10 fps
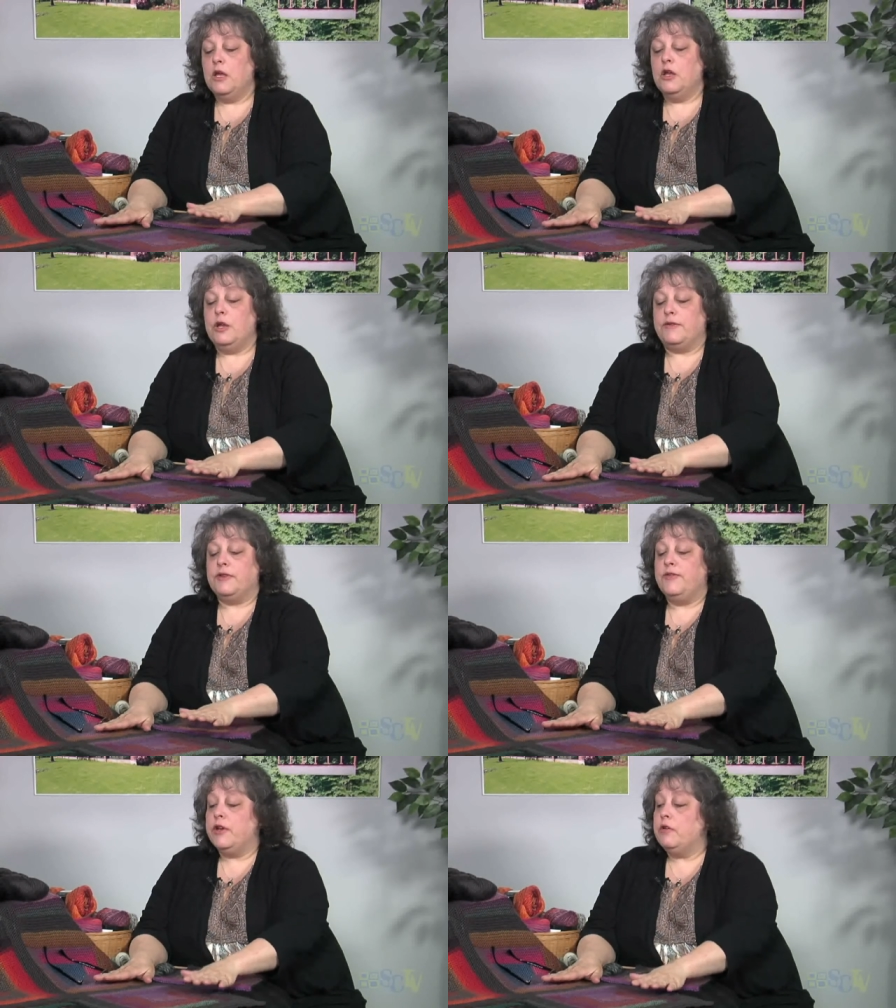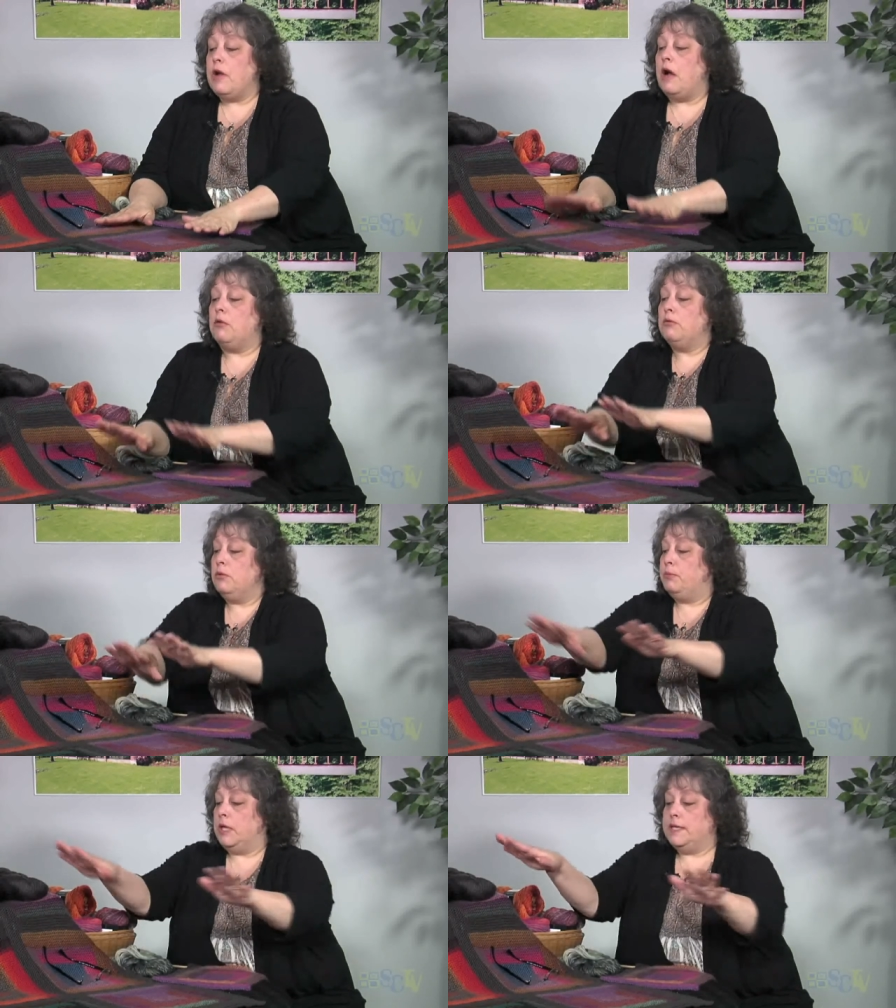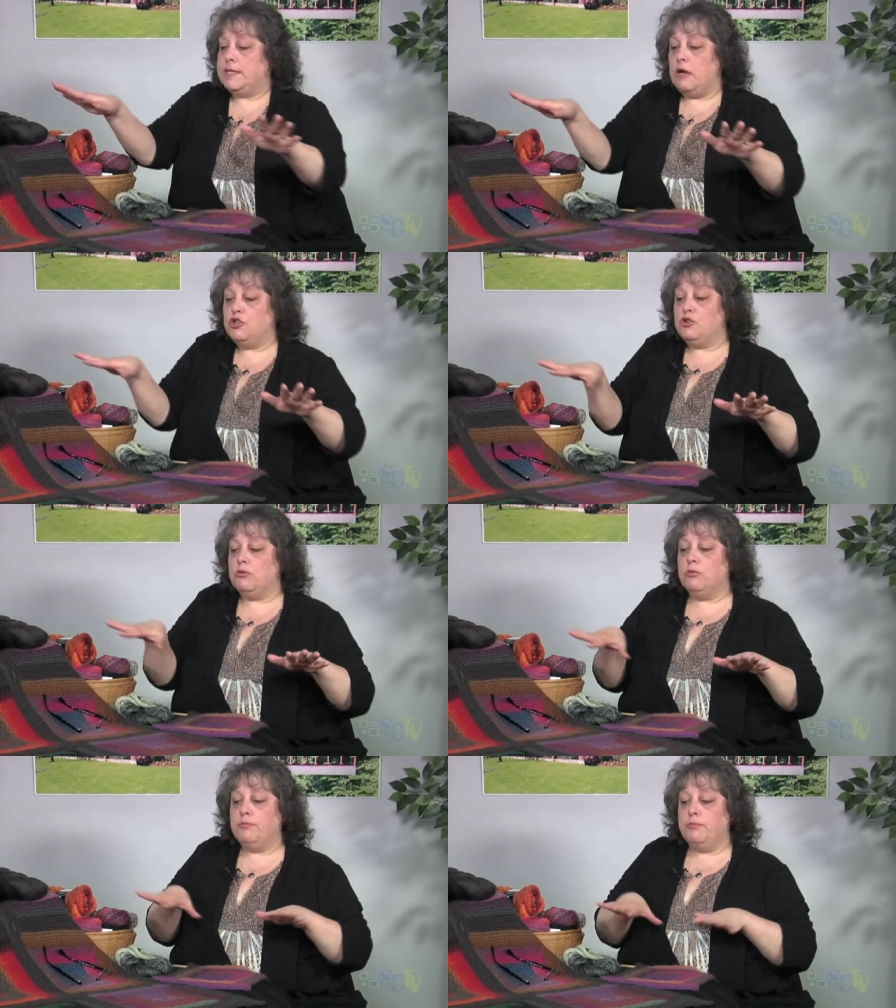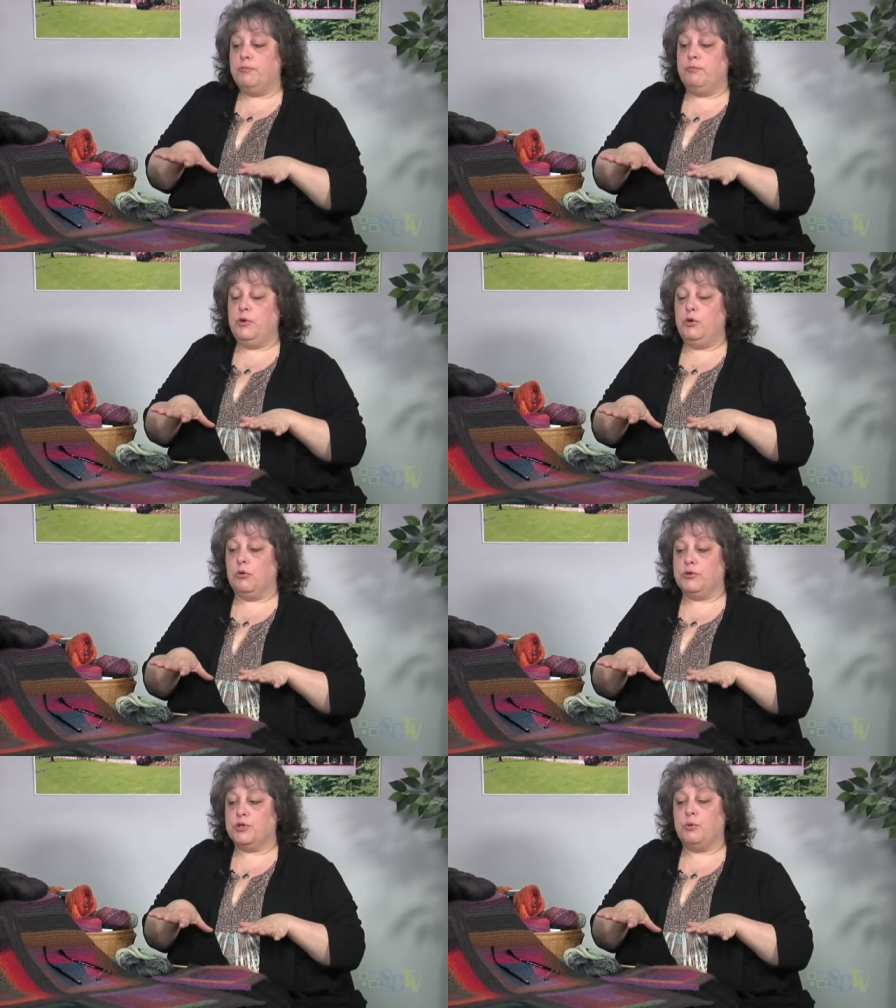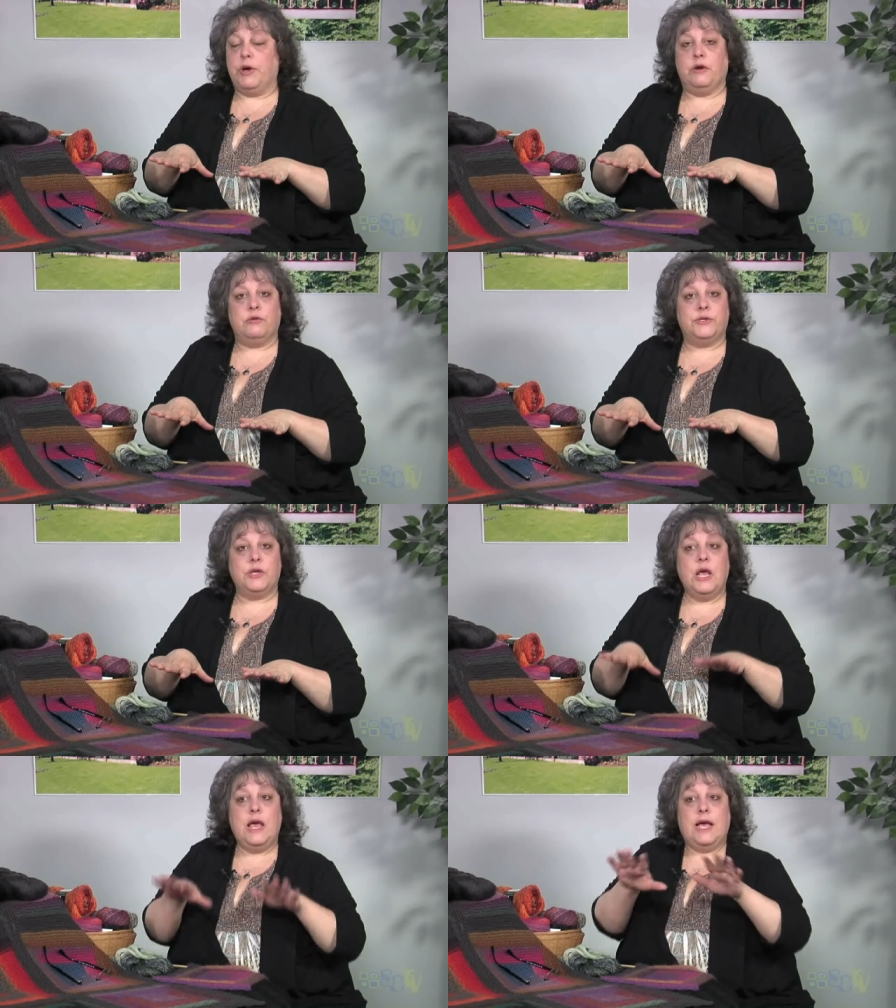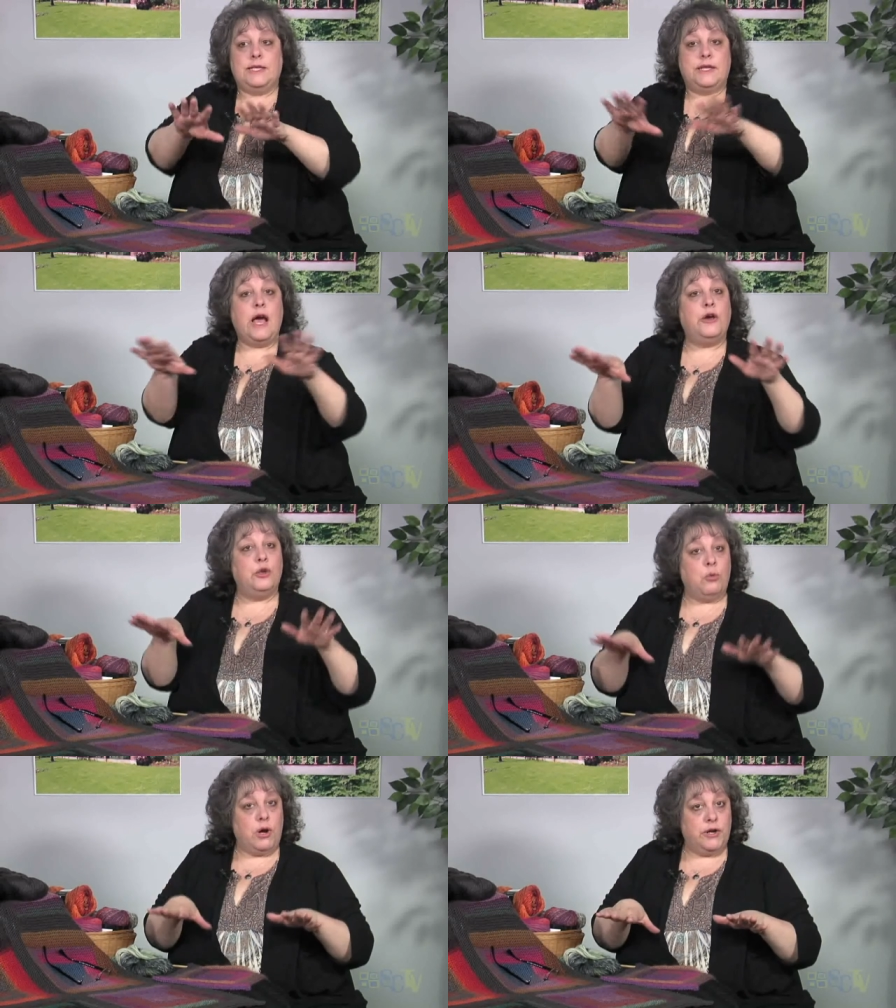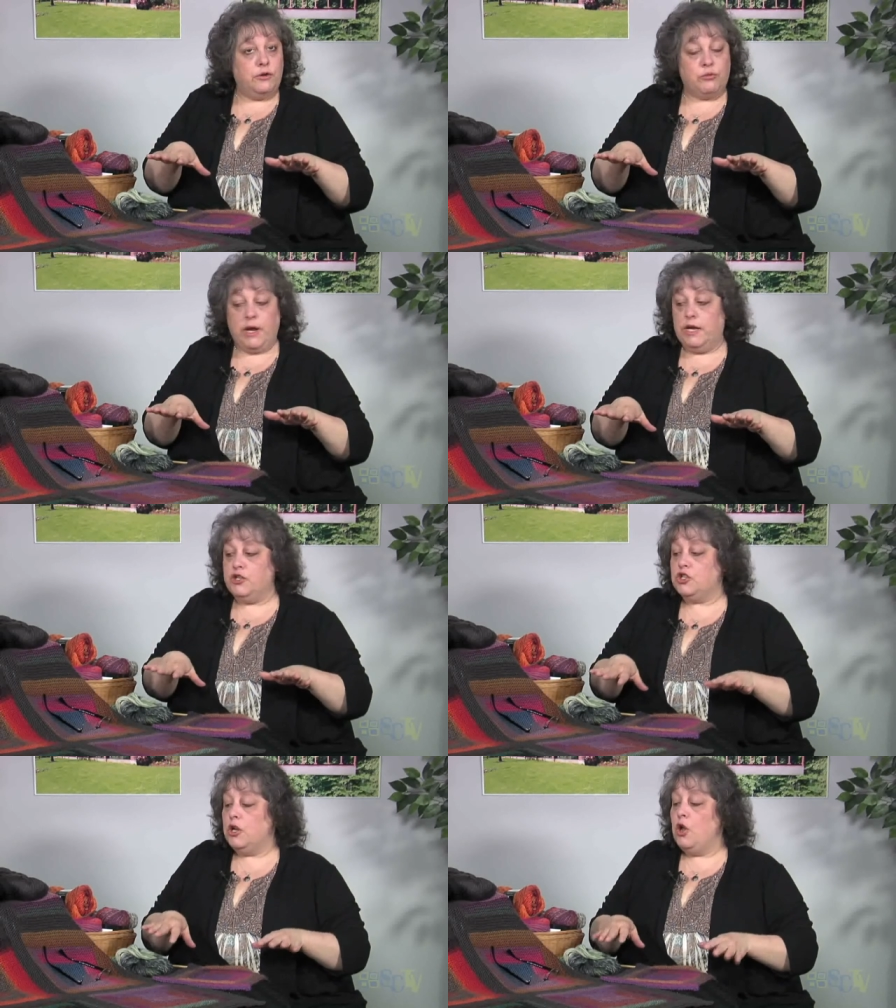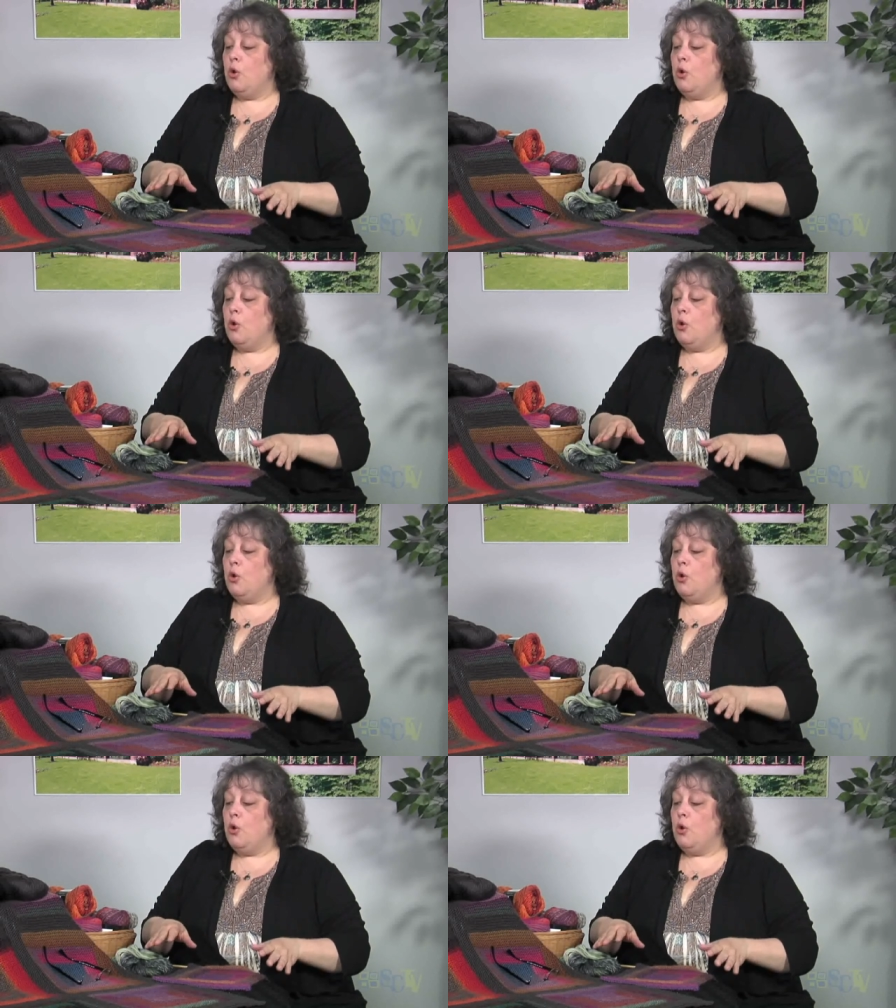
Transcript: You have to figure out, you place out your your squares as to how you want it arranged.